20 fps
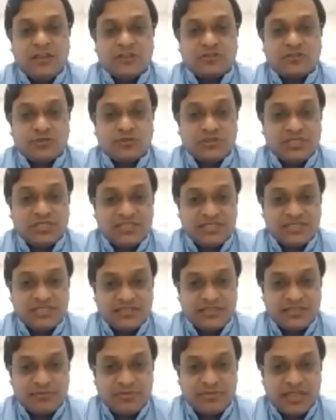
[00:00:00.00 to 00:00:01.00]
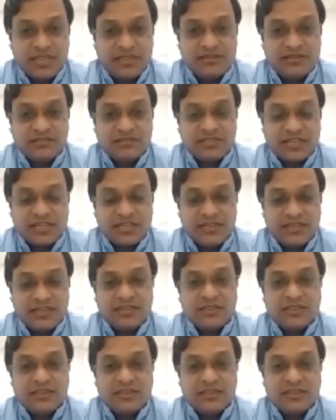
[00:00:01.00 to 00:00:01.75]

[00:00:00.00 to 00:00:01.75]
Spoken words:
So this is the main thing